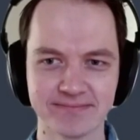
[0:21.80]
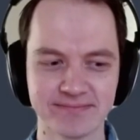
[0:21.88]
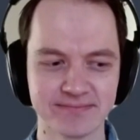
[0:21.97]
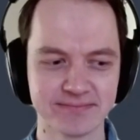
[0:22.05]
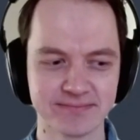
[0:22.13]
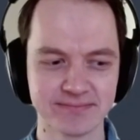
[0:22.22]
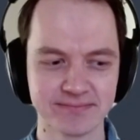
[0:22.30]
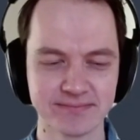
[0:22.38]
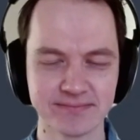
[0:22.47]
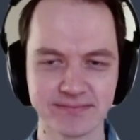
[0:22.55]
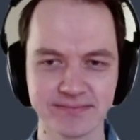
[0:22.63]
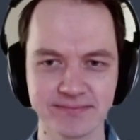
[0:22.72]

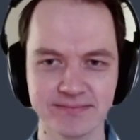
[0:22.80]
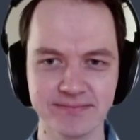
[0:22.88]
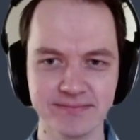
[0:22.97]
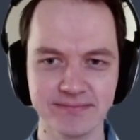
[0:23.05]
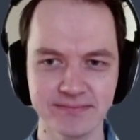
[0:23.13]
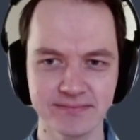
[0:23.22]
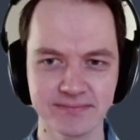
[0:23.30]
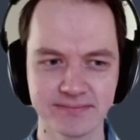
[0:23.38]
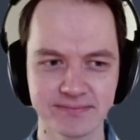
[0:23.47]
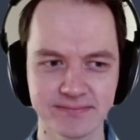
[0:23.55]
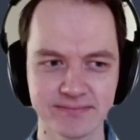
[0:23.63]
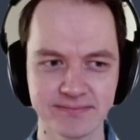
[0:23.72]

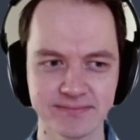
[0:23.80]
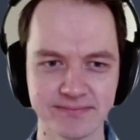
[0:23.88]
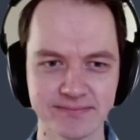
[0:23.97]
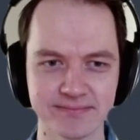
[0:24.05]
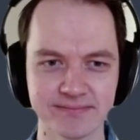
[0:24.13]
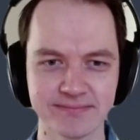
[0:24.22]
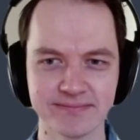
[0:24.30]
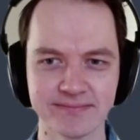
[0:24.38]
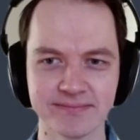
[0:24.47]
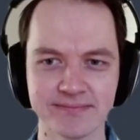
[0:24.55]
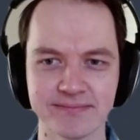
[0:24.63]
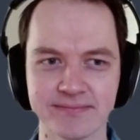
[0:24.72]

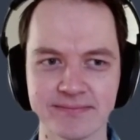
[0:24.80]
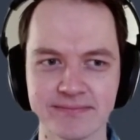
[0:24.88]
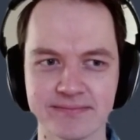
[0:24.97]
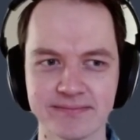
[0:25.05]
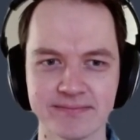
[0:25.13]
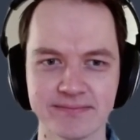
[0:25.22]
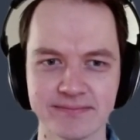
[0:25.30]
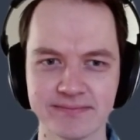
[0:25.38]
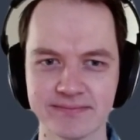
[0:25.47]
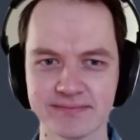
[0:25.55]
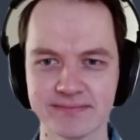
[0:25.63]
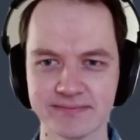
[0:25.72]

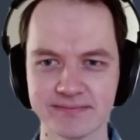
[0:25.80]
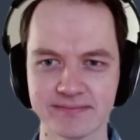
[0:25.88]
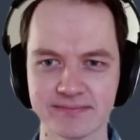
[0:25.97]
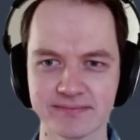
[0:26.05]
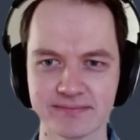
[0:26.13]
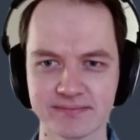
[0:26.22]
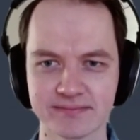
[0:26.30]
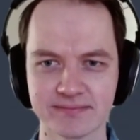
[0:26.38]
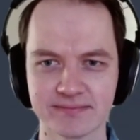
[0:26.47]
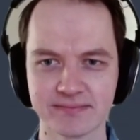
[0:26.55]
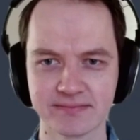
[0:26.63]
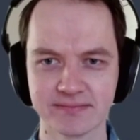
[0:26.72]

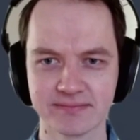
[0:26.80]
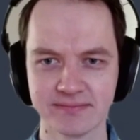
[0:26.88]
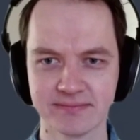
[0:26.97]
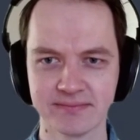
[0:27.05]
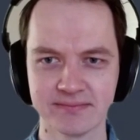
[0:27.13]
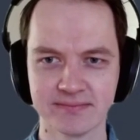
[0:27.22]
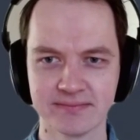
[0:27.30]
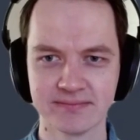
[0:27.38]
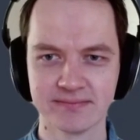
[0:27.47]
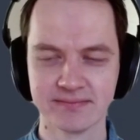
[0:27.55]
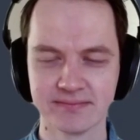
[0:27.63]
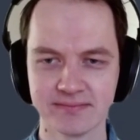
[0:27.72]

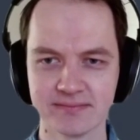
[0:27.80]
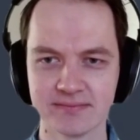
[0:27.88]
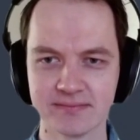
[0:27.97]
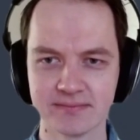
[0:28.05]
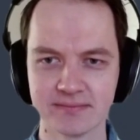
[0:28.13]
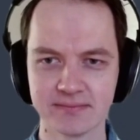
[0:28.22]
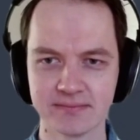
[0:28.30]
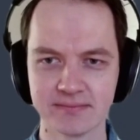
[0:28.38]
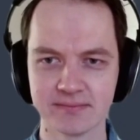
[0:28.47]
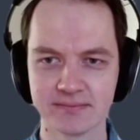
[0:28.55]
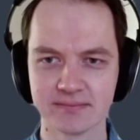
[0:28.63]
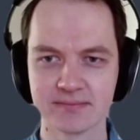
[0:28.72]

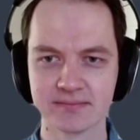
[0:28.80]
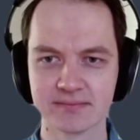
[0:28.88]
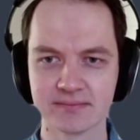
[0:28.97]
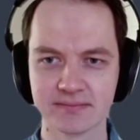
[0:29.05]
[no speech]